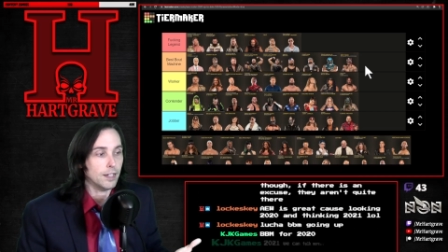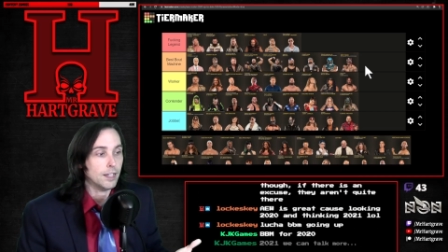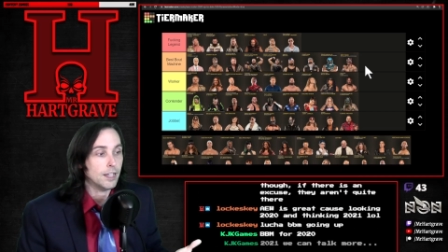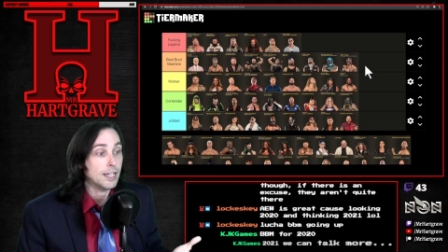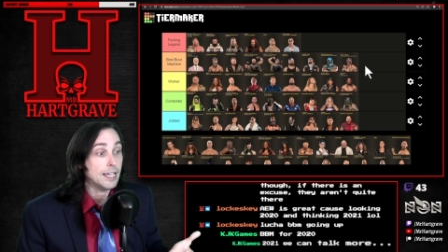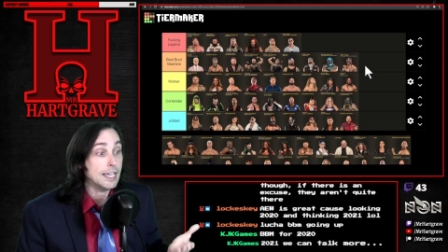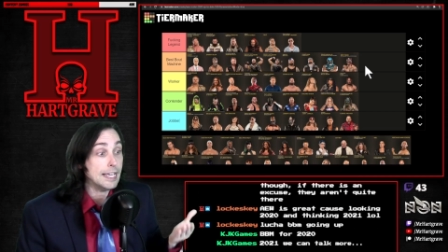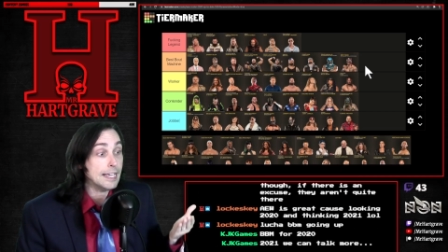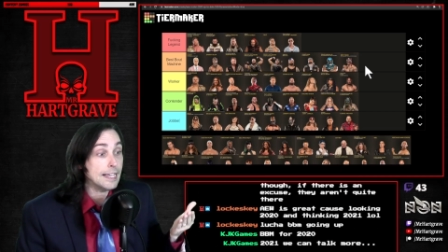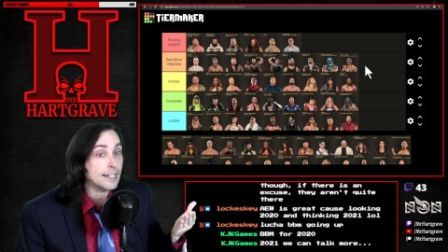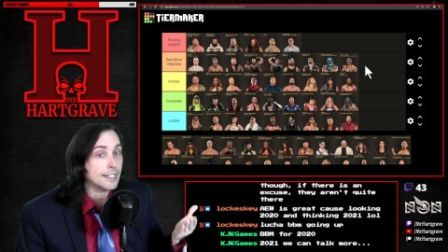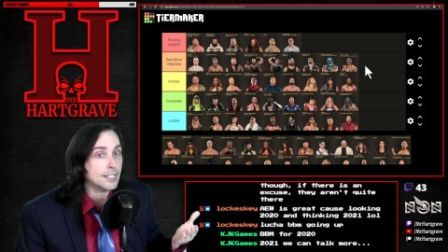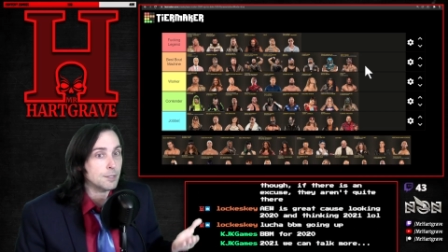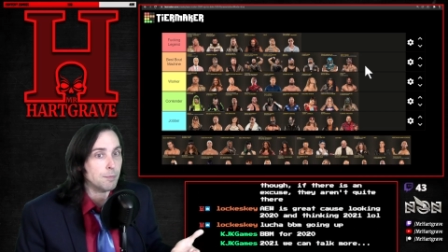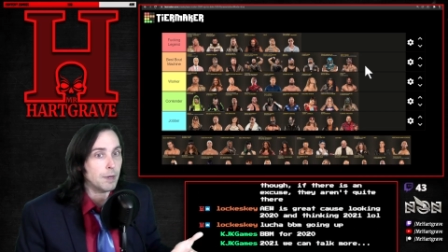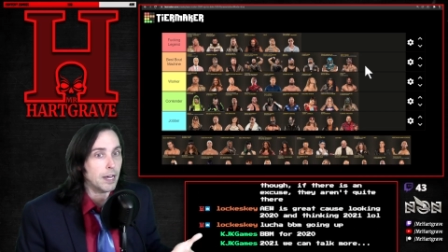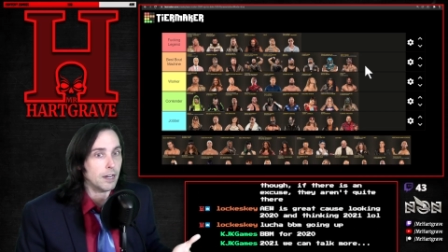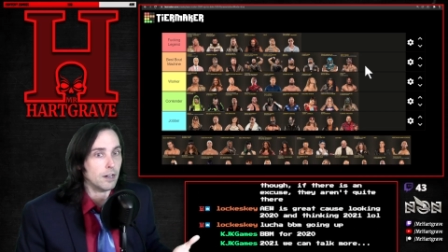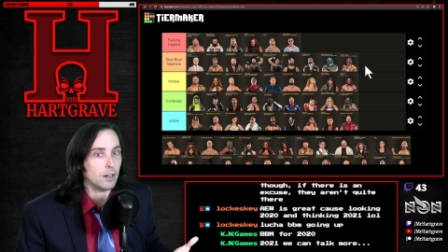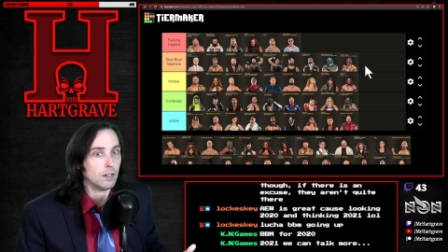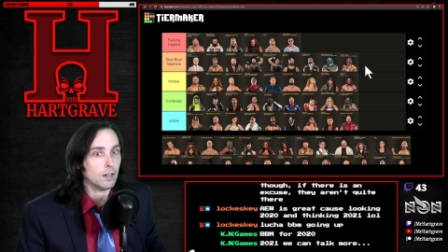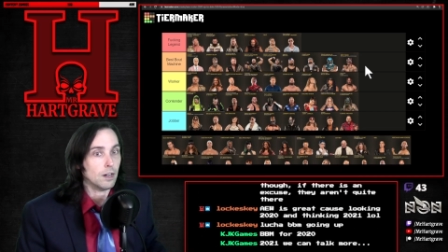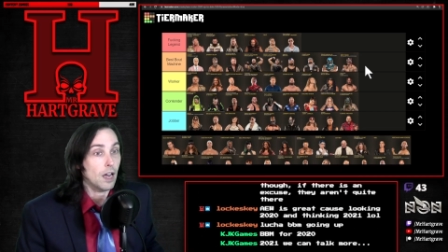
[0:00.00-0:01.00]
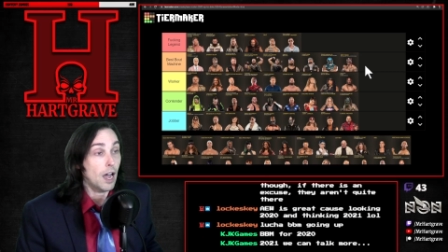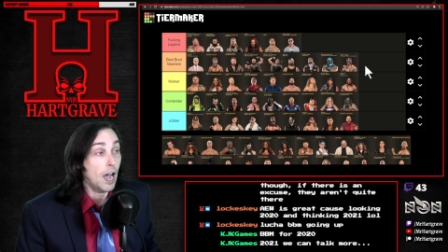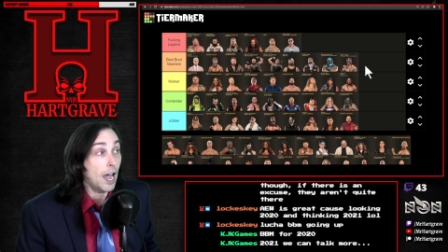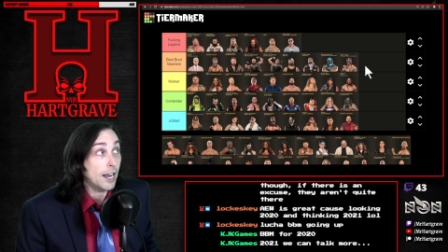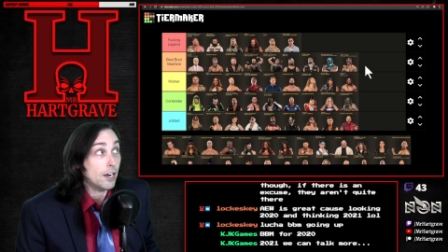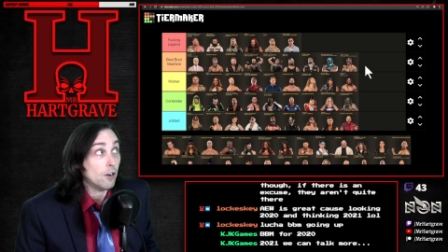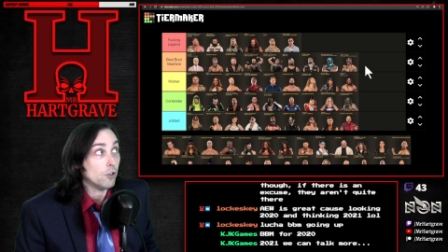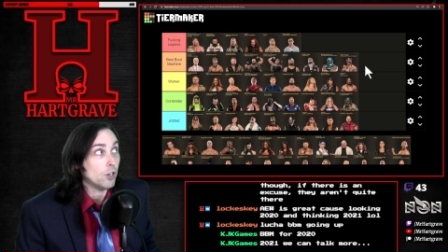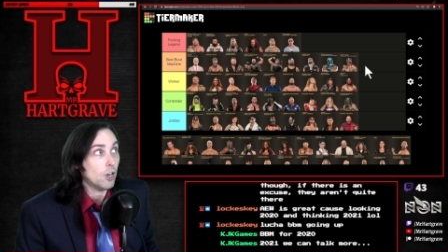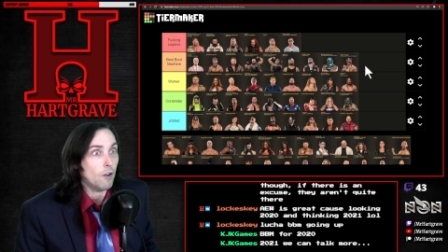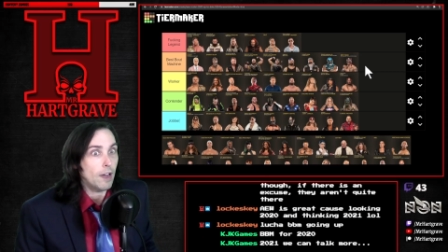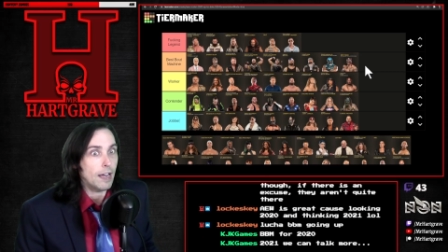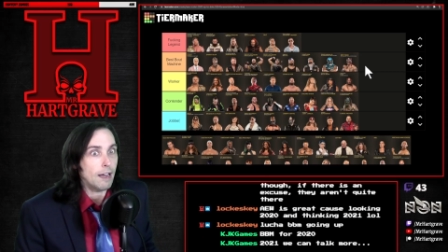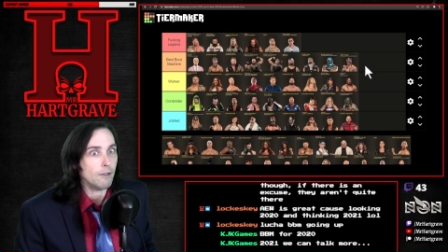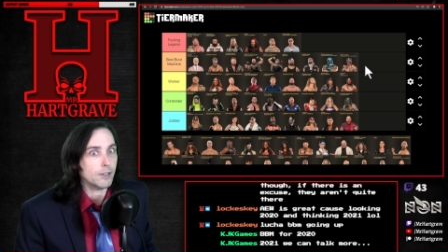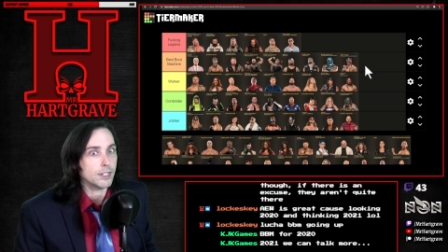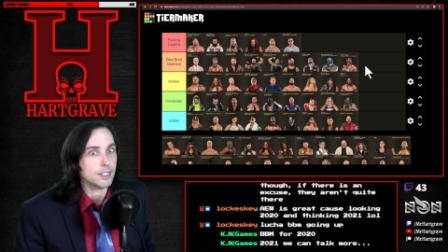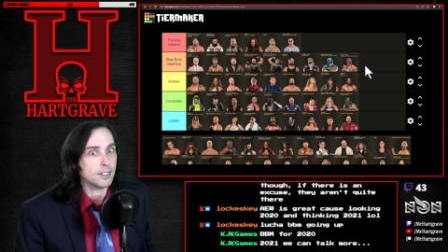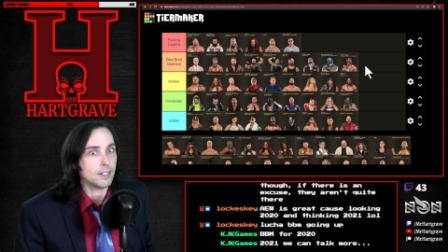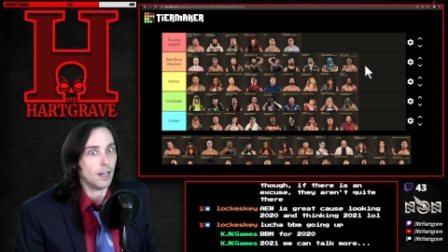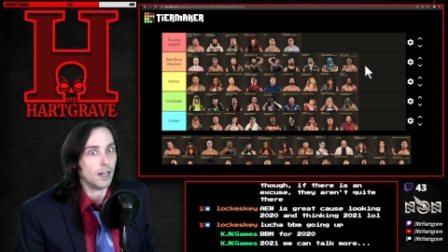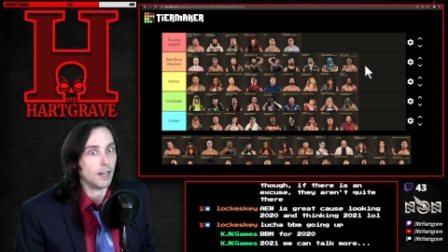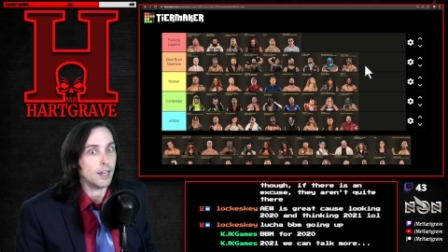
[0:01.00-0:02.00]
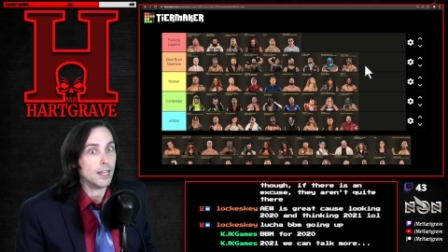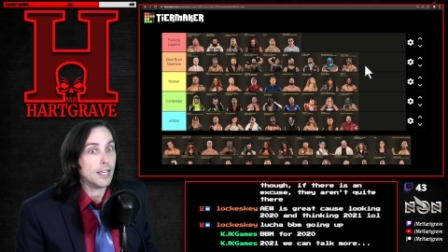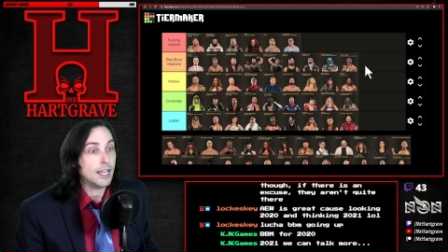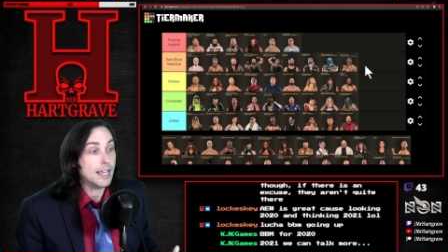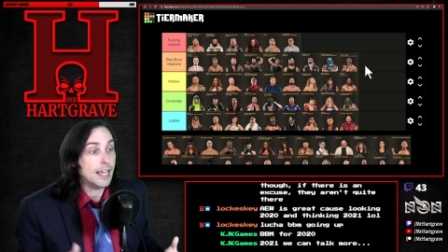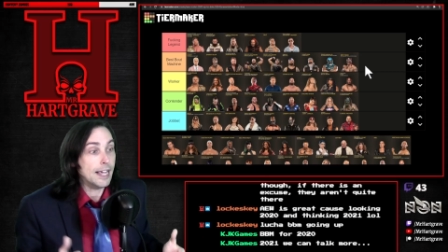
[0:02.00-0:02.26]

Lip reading: he gets better. I don't know how it's done.